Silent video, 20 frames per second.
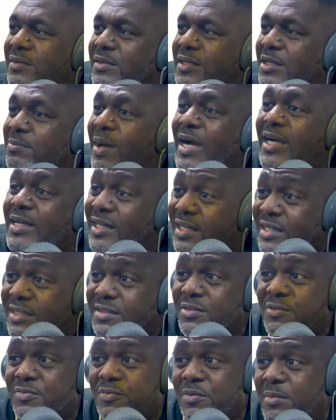Cause my
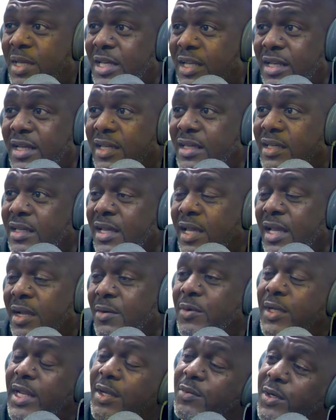cousins from LA,
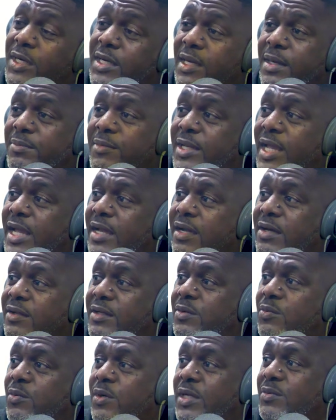and when they would come down,
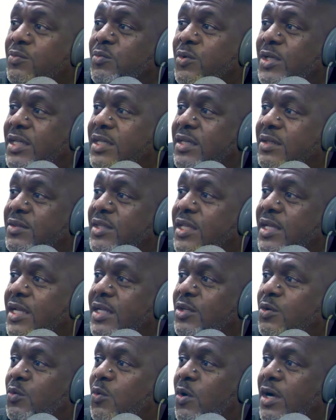it wasn't really a
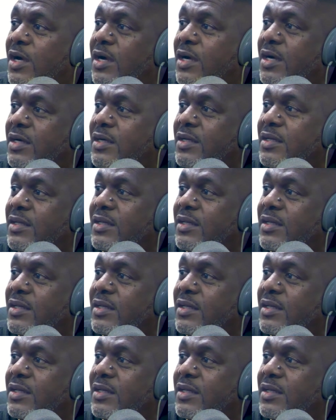thing to where